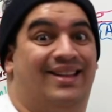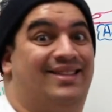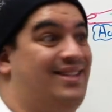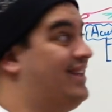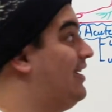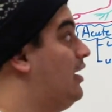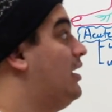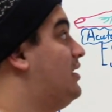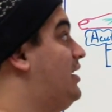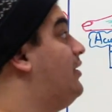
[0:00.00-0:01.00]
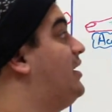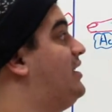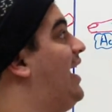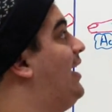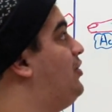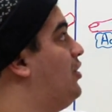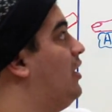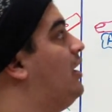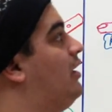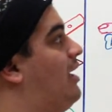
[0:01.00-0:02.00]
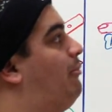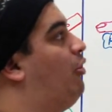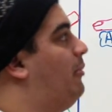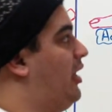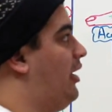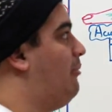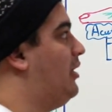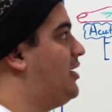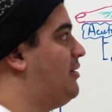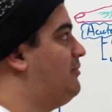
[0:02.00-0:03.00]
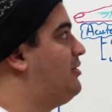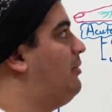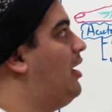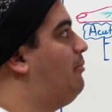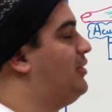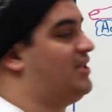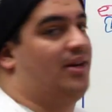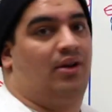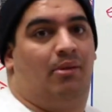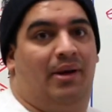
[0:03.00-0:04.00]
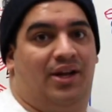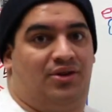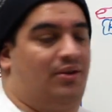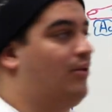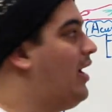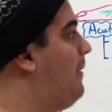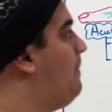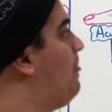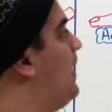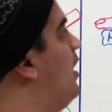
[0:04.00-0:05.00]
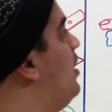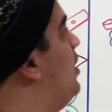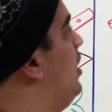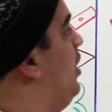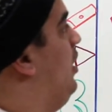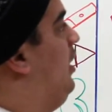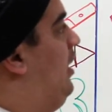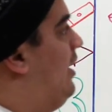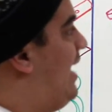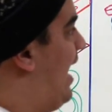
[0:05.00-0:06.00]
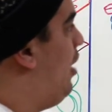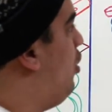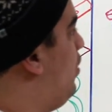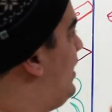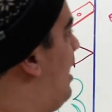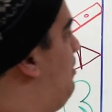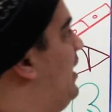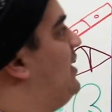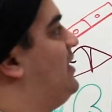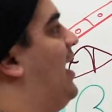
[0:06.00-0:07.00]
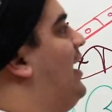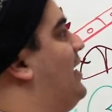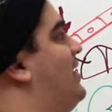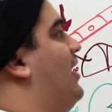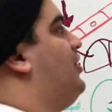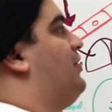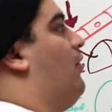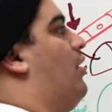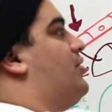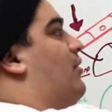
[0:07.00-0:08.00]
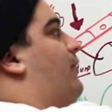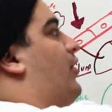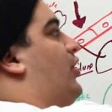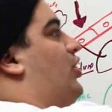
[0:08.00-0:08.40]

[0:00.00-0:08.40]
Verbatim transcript: and the se serious danger that pulmonary embolisms uh, present on a patient, okay? Now, with that being said, it's not just also for